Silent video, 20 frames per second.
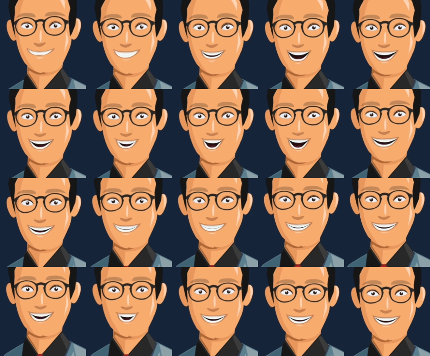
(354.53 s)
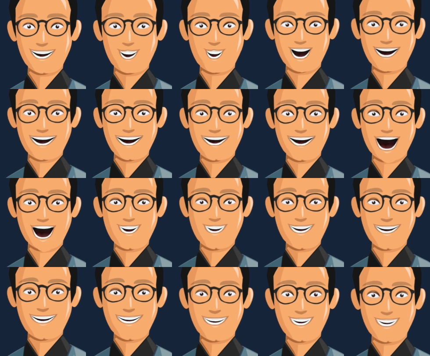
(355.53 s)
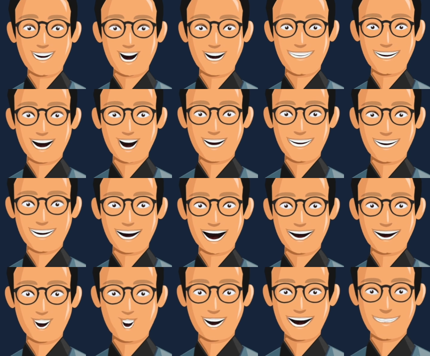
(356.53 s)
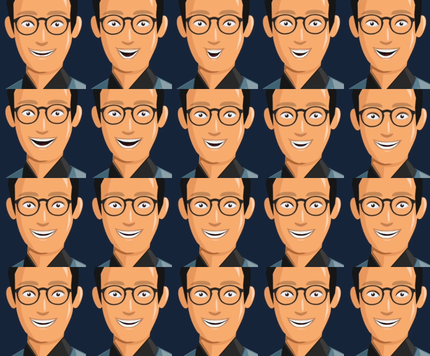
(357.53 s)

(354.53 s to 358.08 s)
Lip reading: content, which comprises articles about healthcare services and